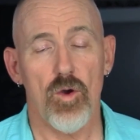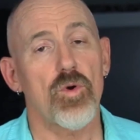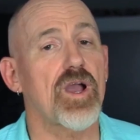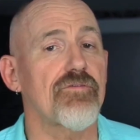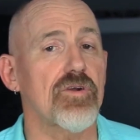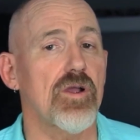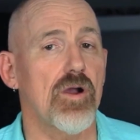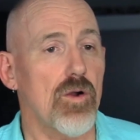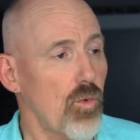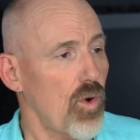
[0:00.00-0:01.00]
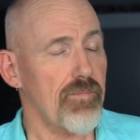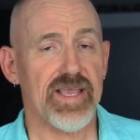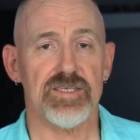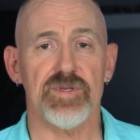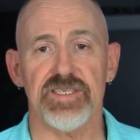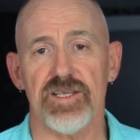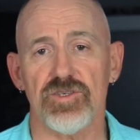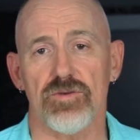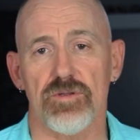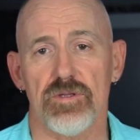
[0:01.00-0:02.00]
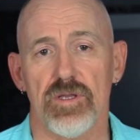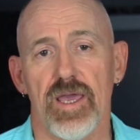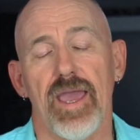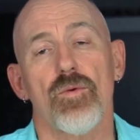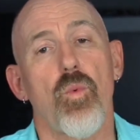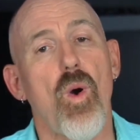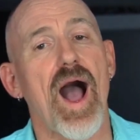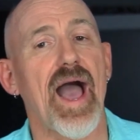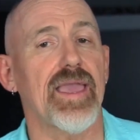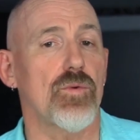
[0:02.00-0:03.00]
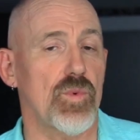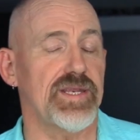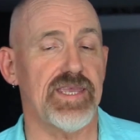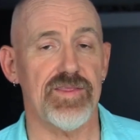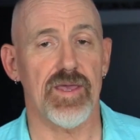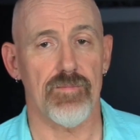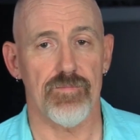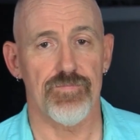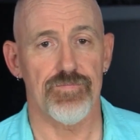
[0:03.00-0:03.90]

We'll cover what makes them essential and why we need them.